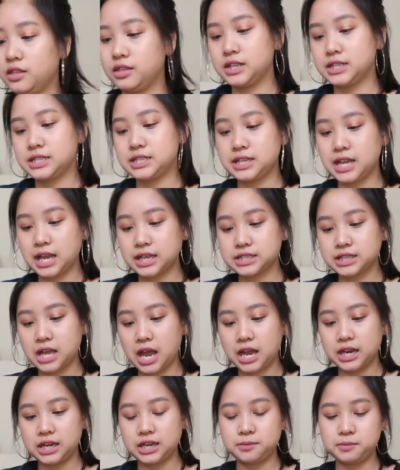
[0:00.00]
This next
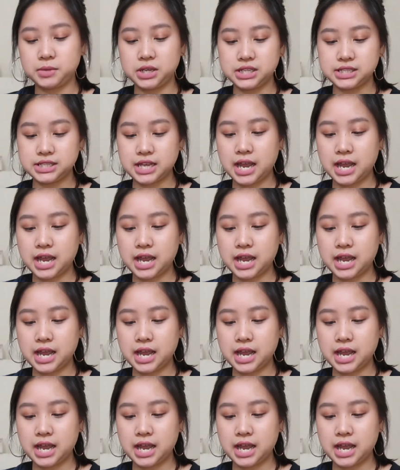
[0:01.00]
item is